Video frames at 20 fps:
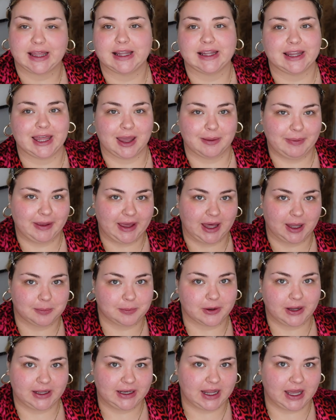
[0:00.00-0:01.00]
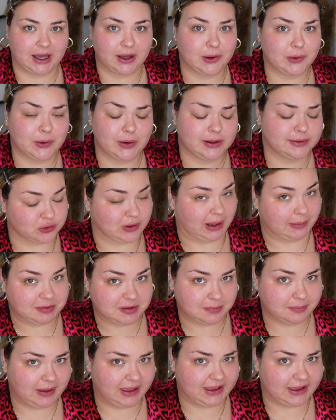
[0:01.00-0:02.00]
glamming up right now, grab
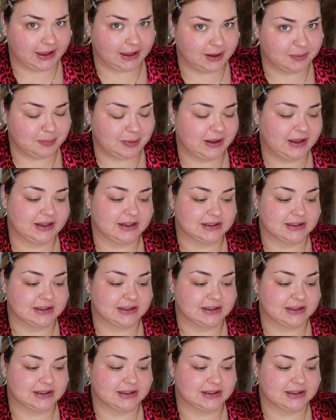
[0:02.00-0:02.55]
some makeup.